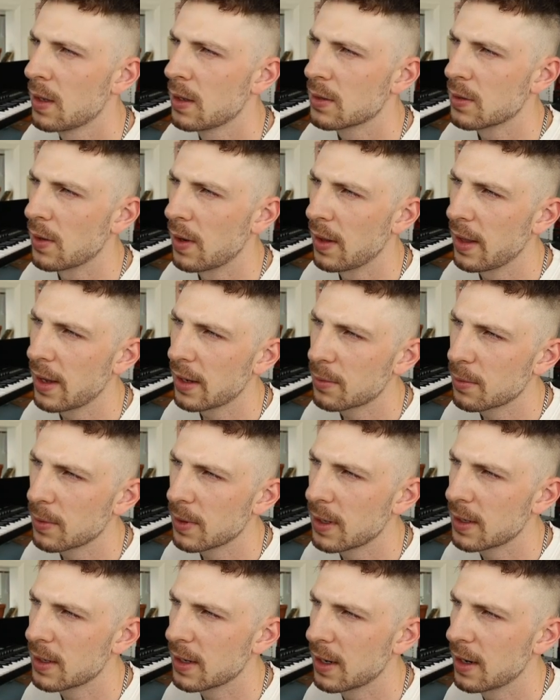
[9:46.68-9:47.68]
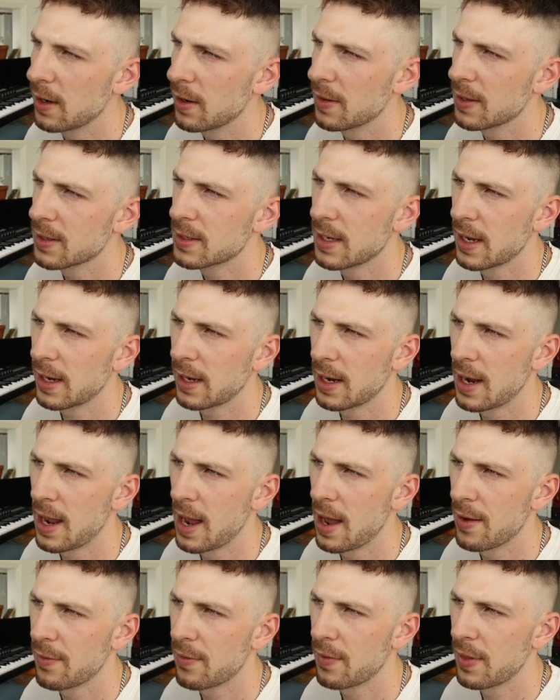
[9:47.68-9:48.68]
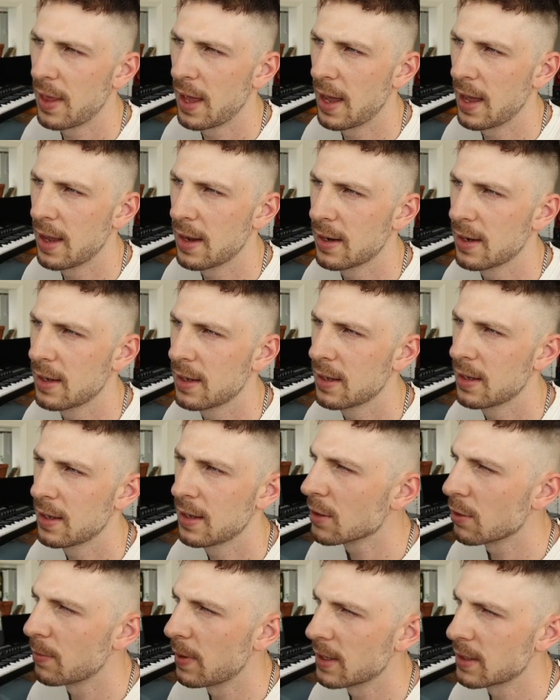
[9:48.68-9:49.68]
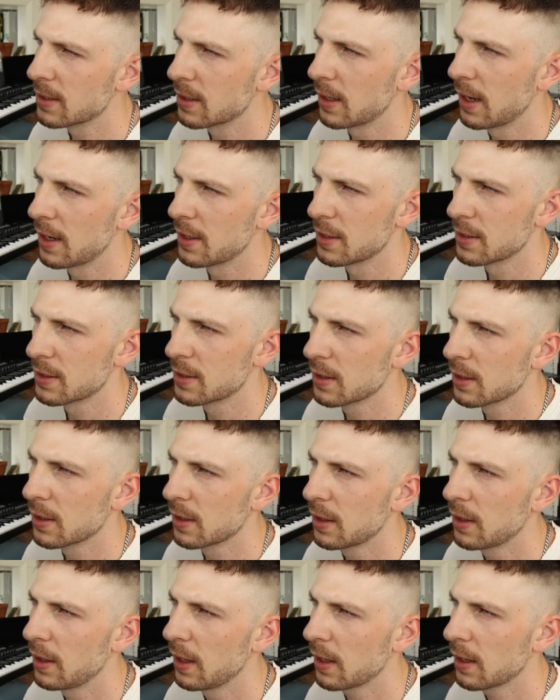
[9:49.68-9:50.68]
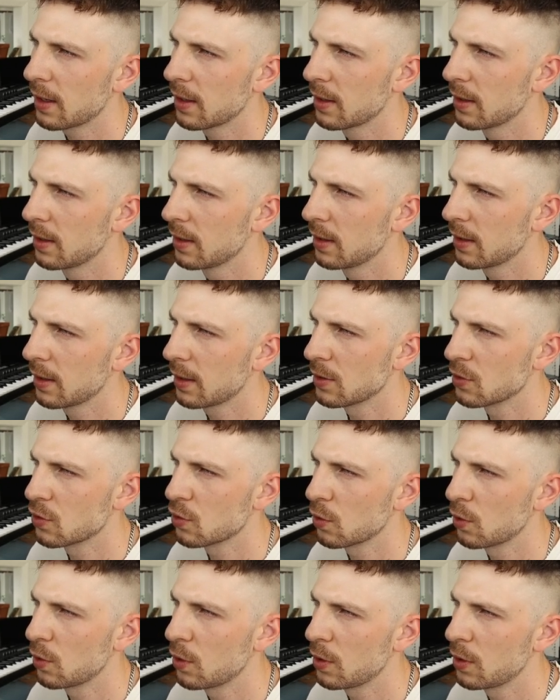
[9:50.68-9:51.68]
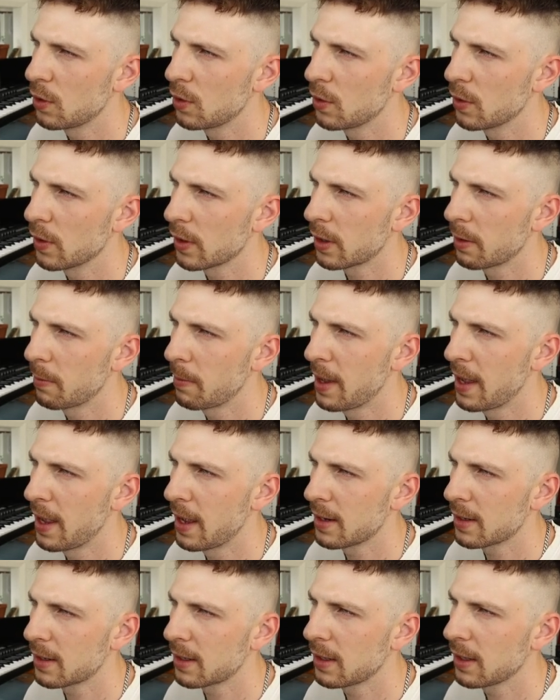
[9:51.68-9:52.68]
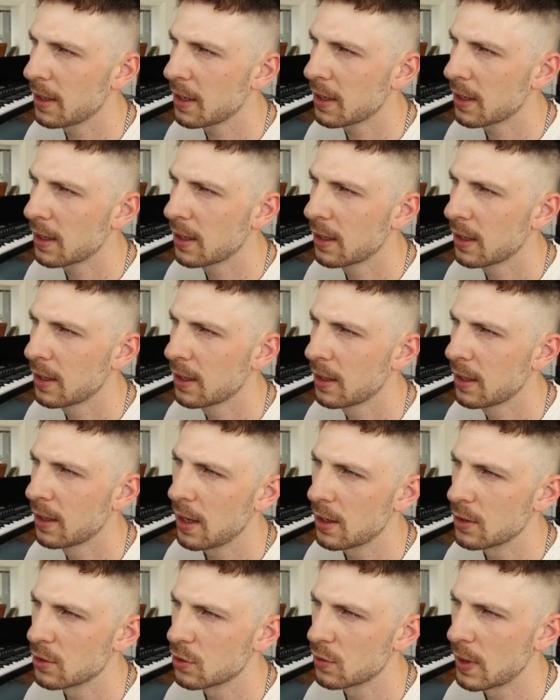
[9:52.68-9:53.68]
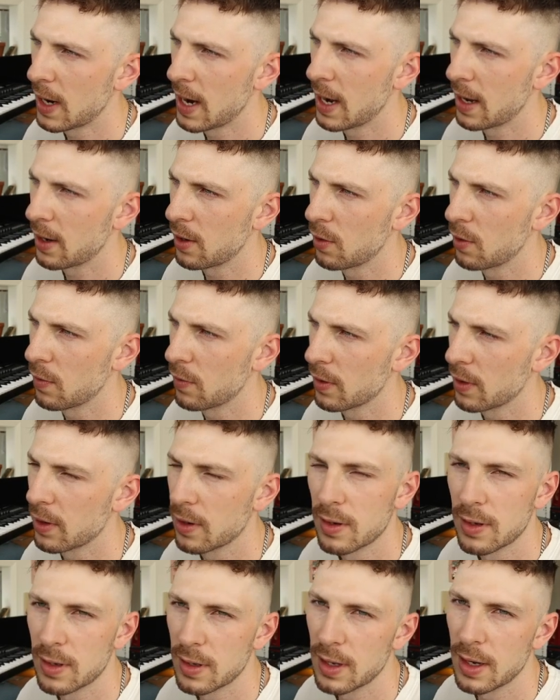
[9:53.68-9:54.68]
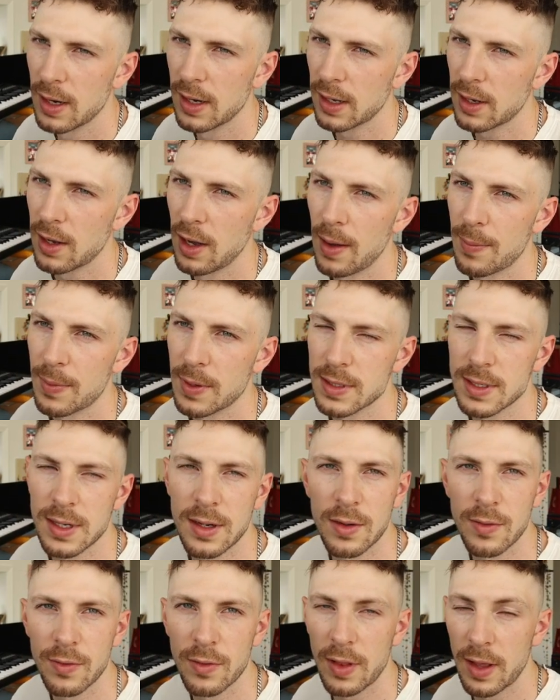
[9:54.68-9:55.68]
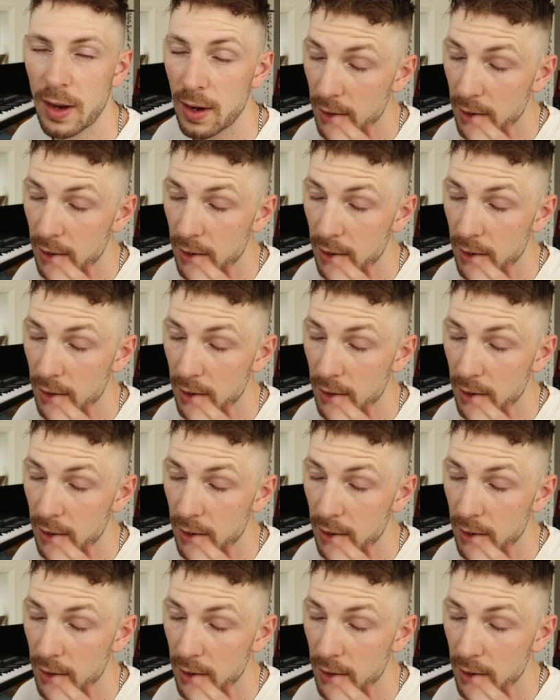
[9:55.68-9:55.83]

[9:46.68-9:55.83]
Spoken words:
So I liked what I did on the second half of that. So basically I just click, Control or Command click, and drag over, and it copies it over